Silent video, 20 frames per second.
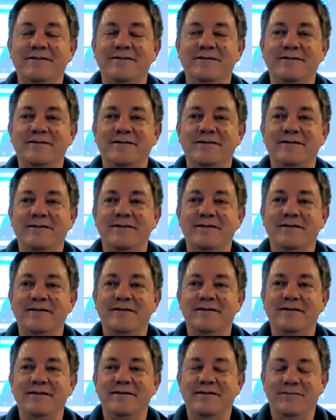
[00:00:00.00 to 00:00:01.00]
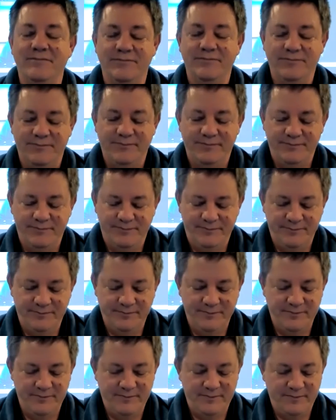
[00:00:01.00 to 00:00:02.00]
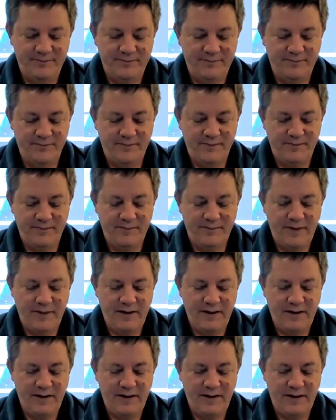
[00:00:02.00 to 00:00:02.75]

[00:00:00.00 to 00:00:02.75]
(silence)